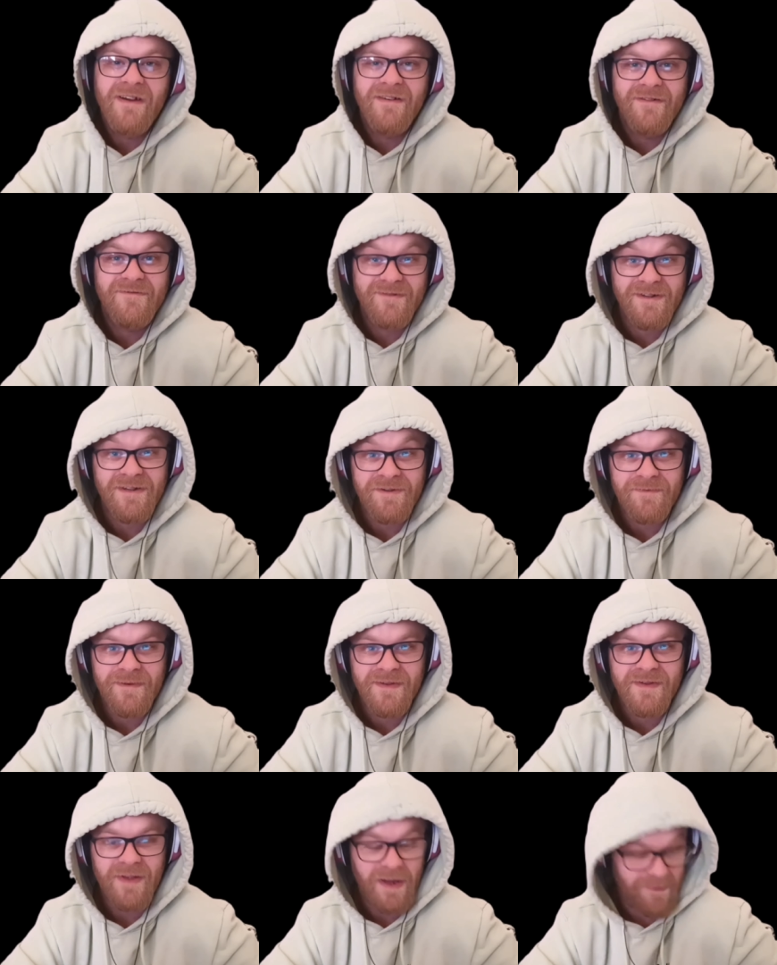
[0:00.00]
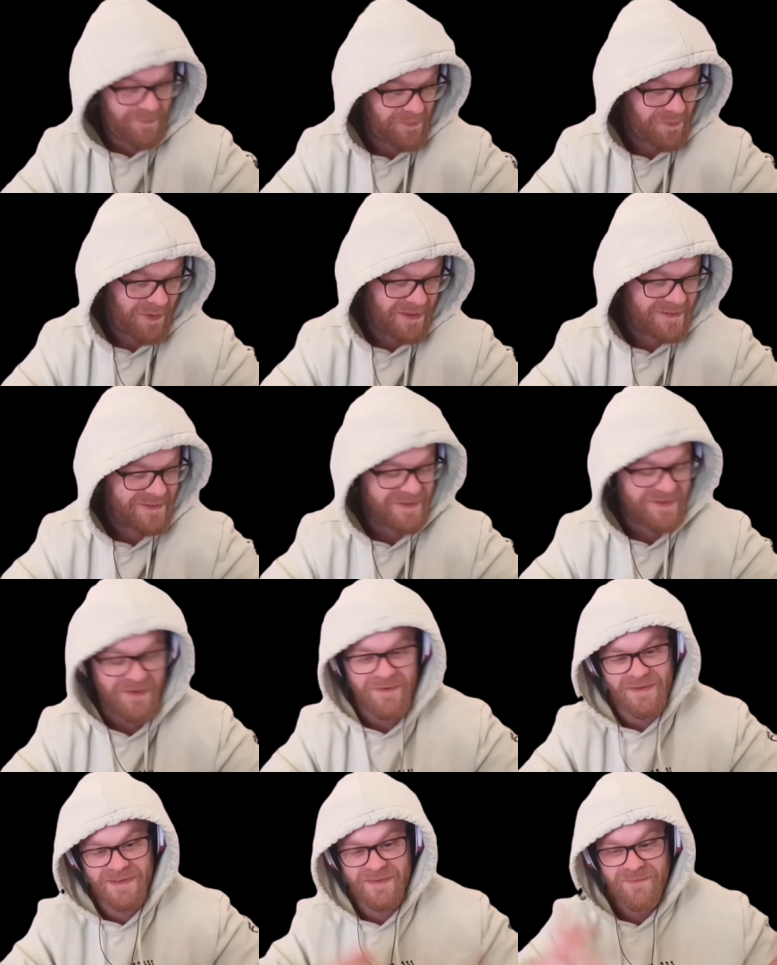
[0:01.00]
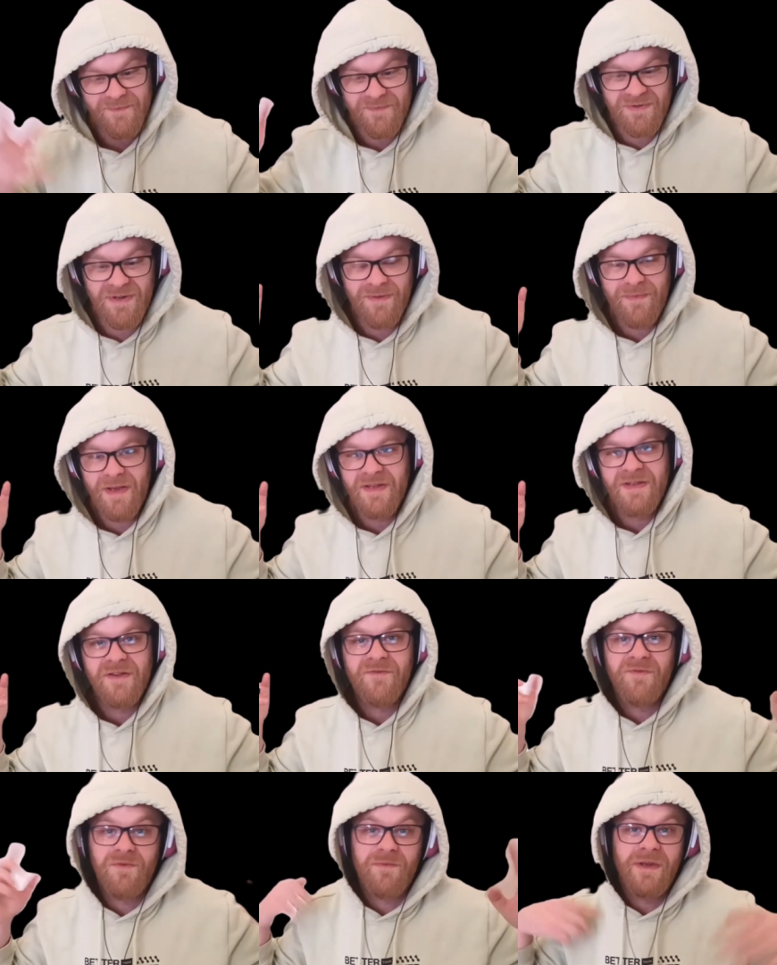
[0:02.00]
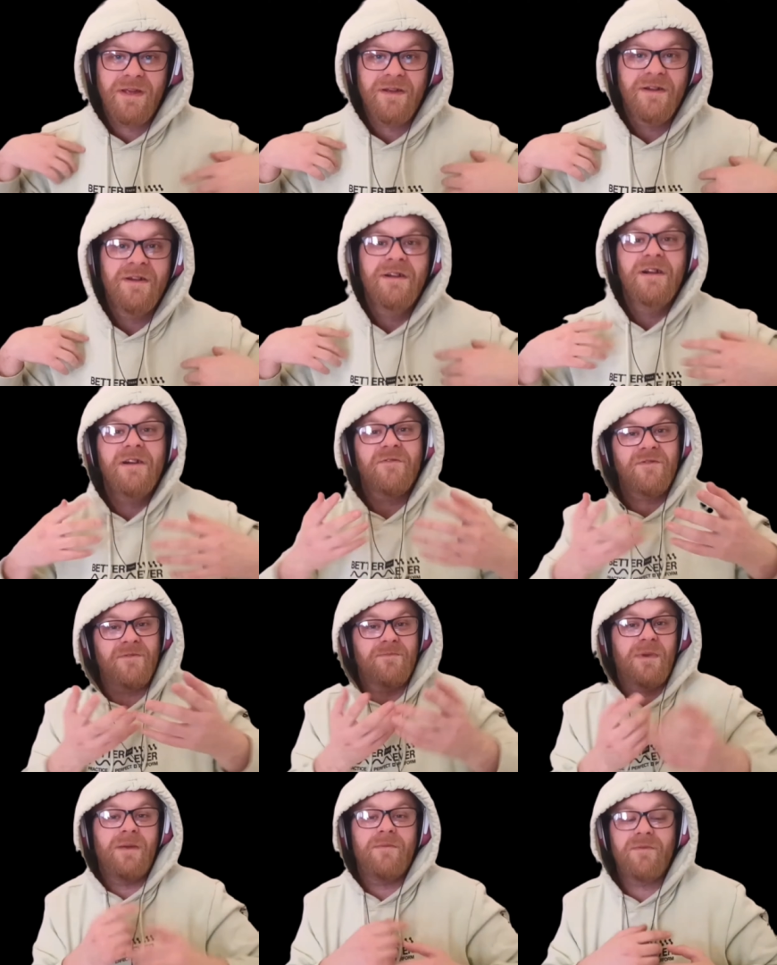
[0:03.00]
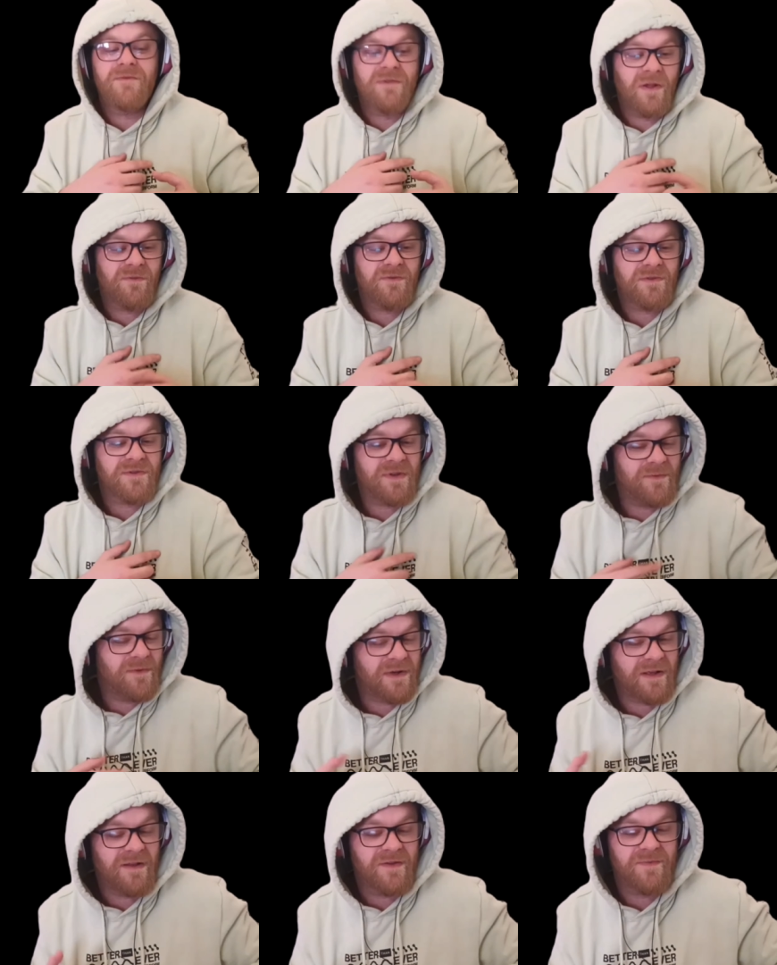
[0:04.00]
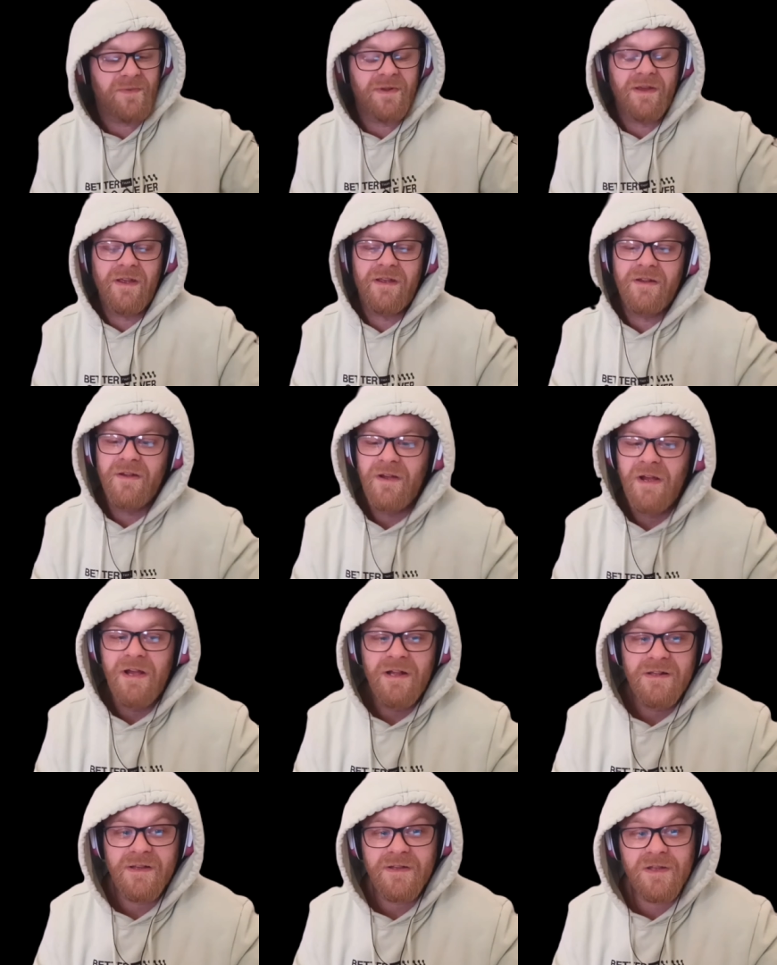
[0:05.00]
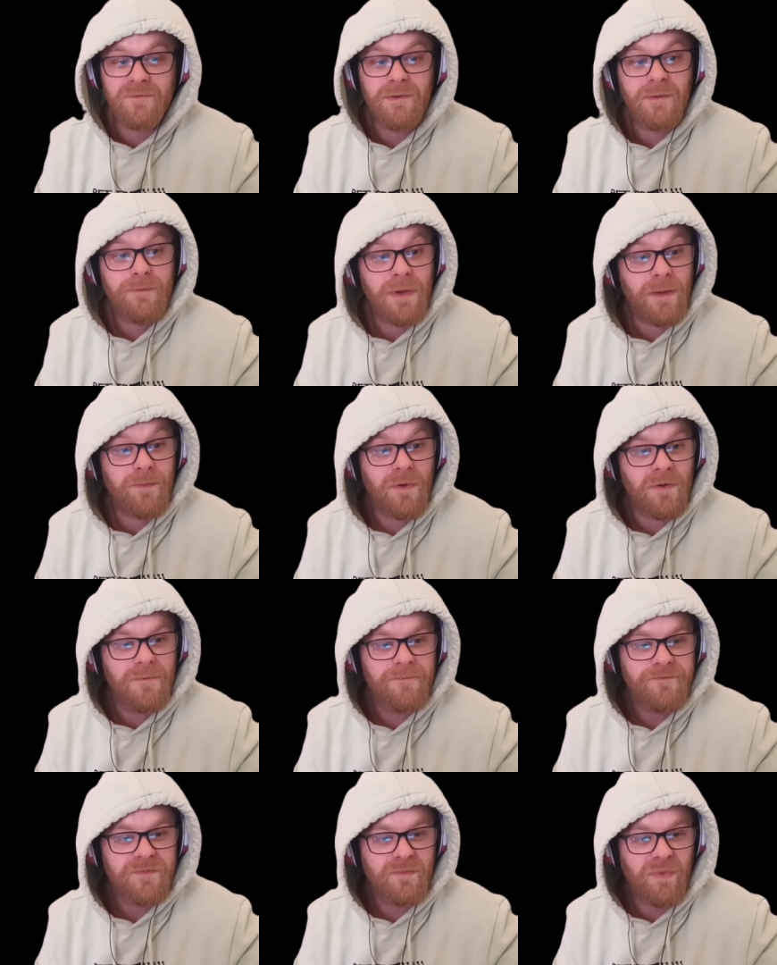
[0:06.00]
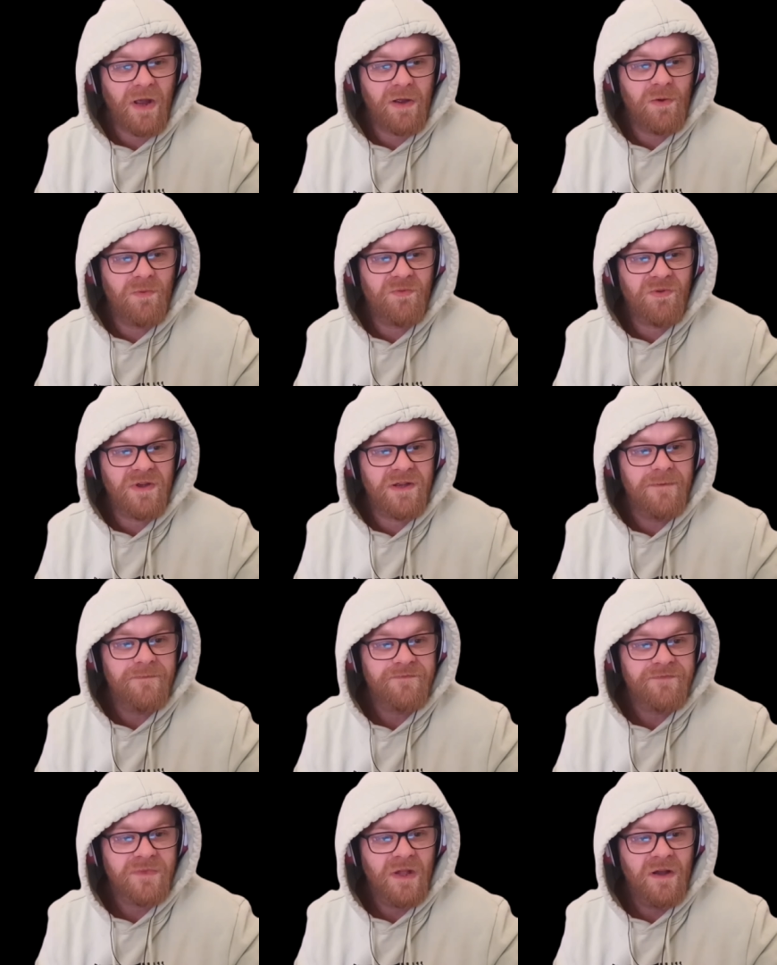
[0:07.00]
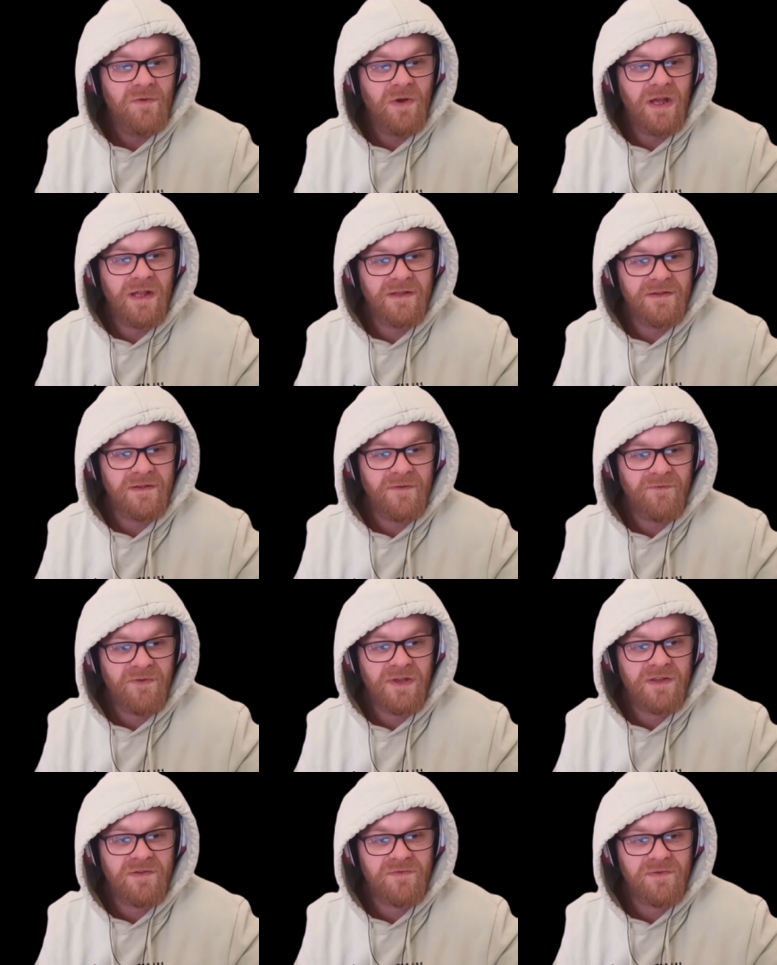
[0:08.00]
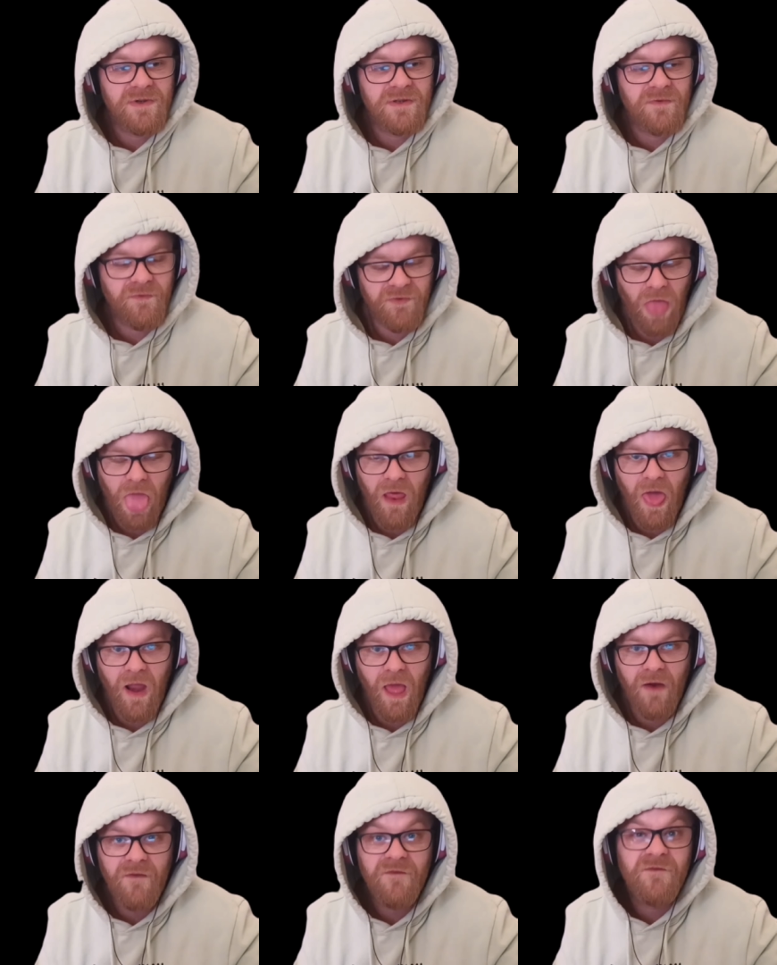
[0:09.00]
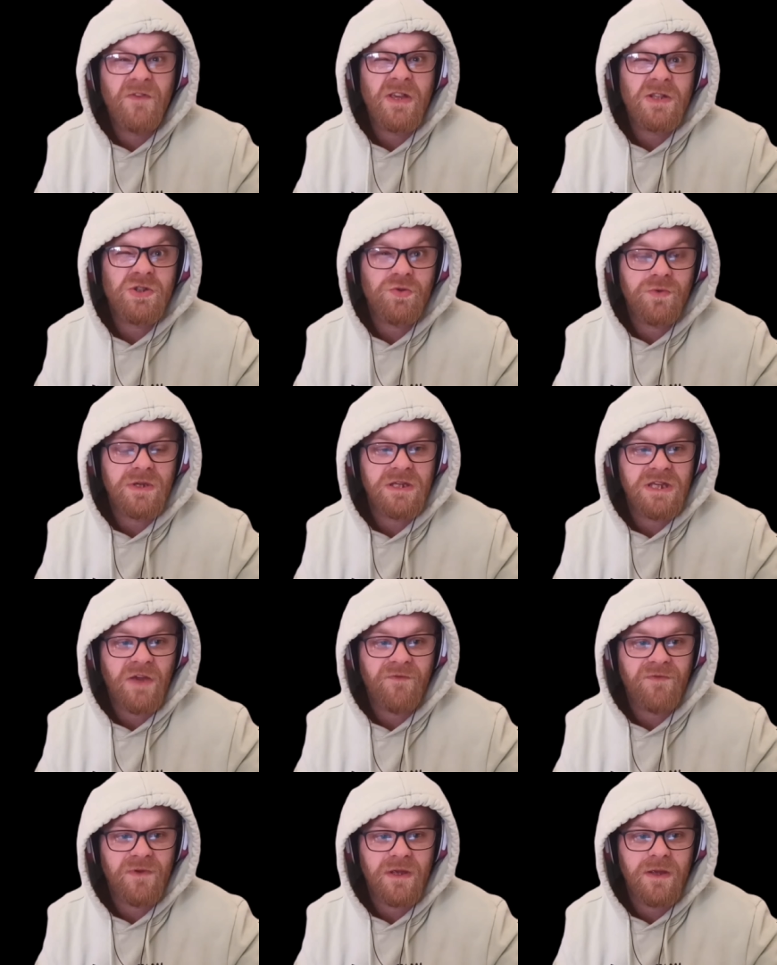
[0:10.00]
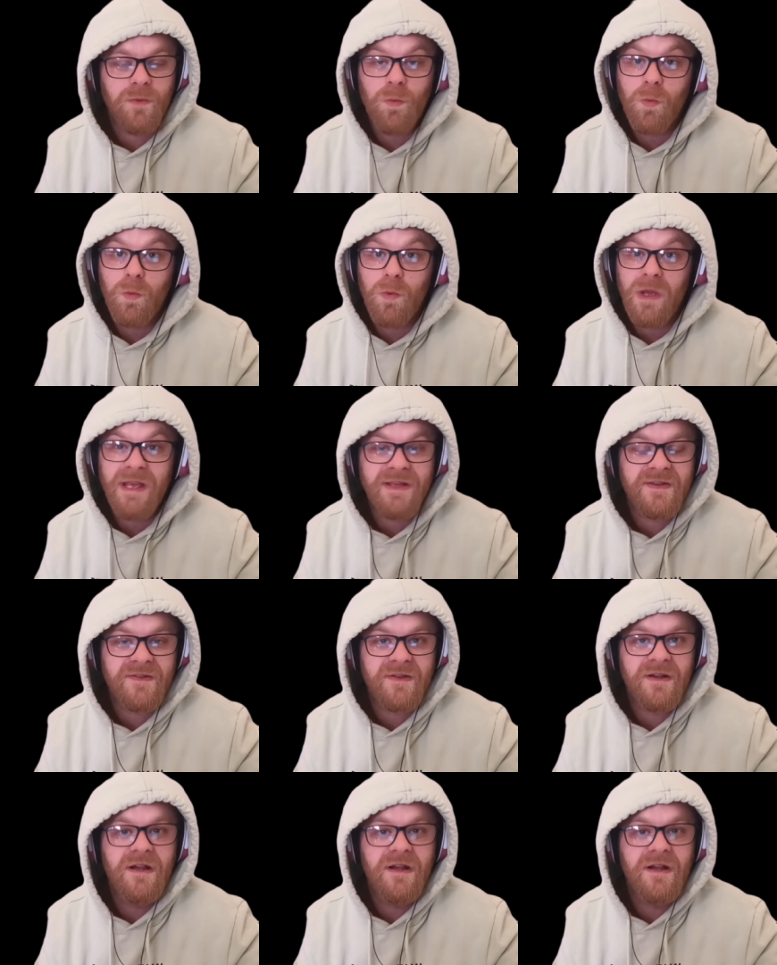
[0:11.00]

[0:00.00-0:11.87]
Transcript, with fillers: We're humans, everyone. So it's pretty basic for me. For maybe if not for someone else. But hey, this has been People by Home Free, and featuring Jeffrey East.